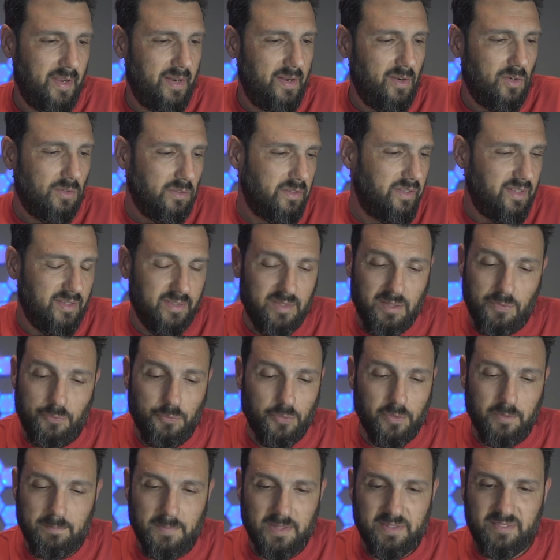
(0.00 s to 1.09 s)
and all the
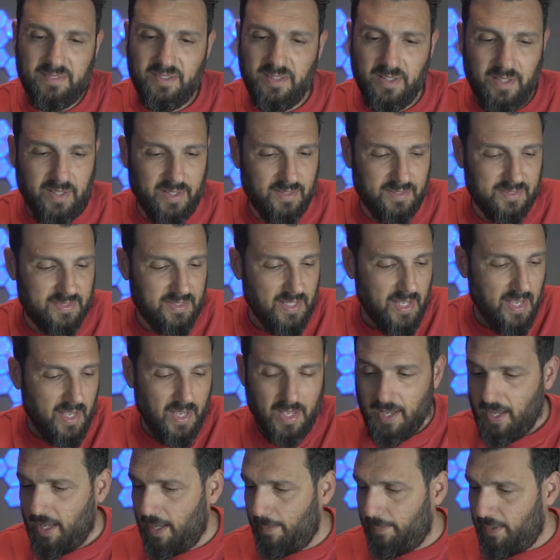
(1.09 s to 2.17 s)
different materials.
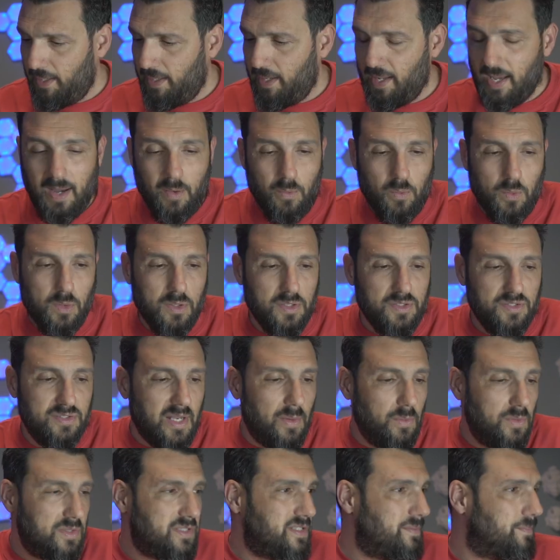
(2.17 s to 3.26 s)
I mean, I
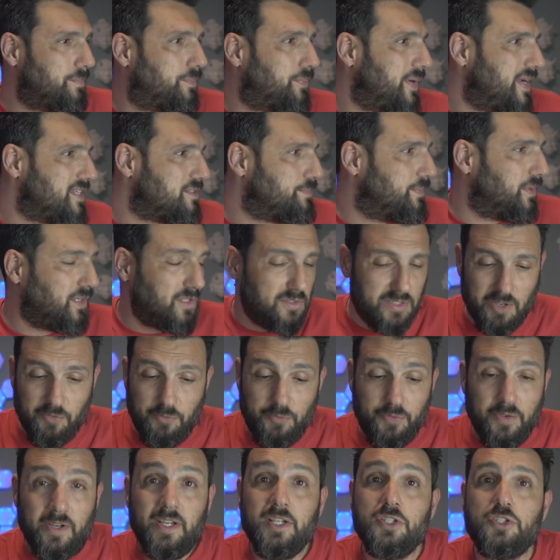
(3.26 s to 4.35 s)
was impressed because I
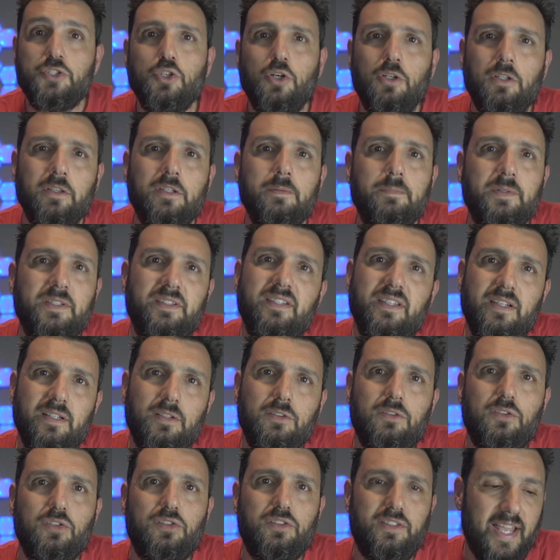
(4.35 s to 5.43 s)
finished all the material
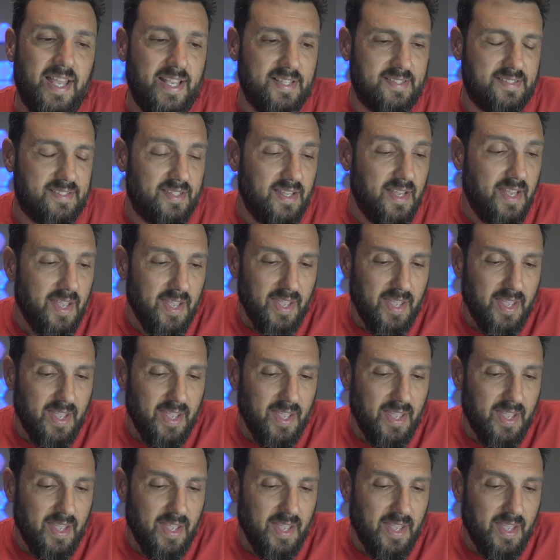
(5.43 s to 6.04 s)
to test